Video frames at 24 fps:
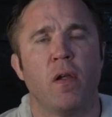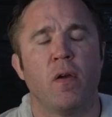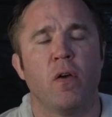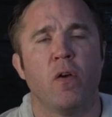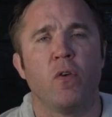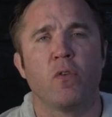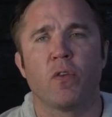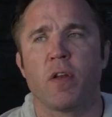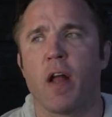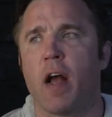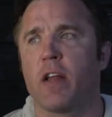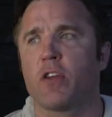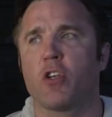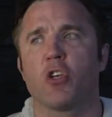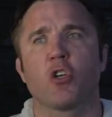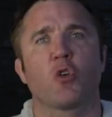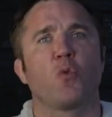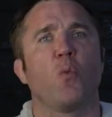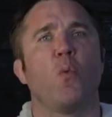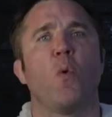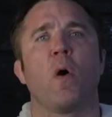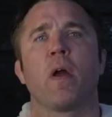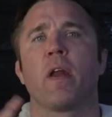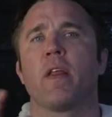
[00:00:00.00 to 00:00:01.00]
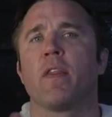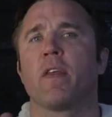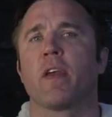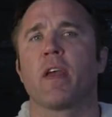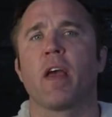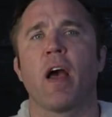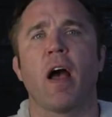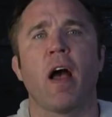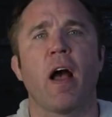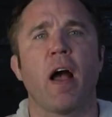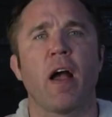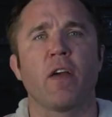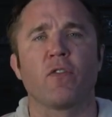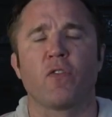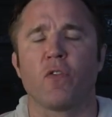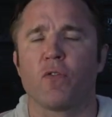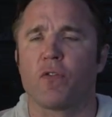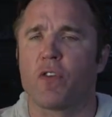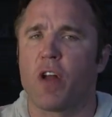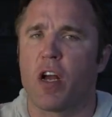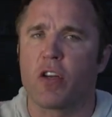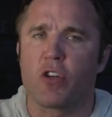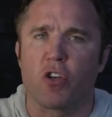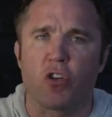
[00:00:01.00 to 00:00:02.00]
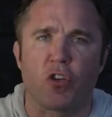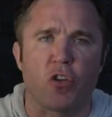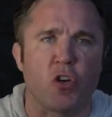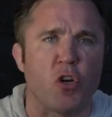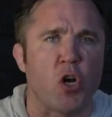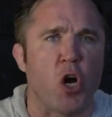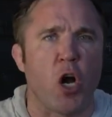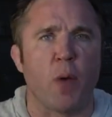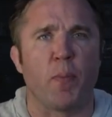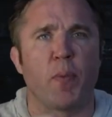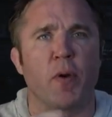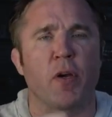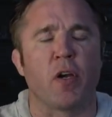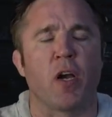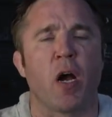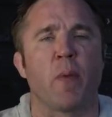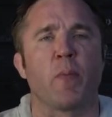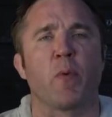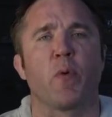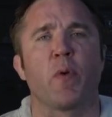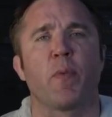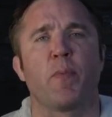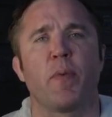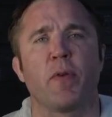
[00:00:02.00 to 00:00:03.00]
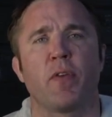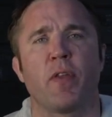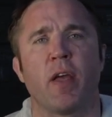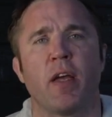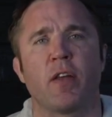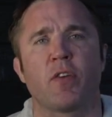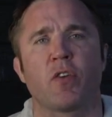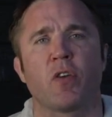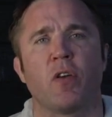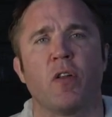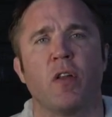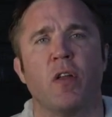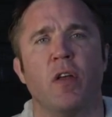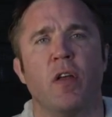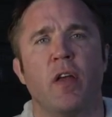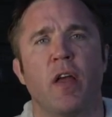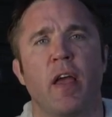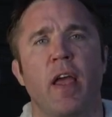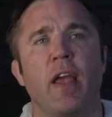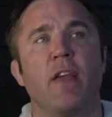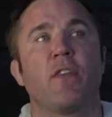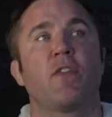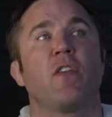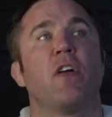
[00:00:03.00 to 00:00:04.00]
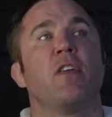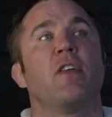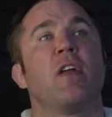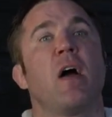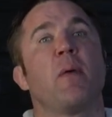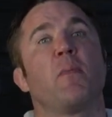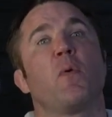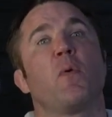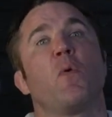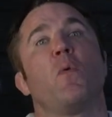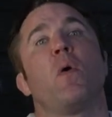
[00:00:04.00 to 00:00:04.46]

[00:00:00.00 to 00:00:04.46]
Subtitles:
who's not just one of the guys, who's not just an up-and-comer with potential. He's the number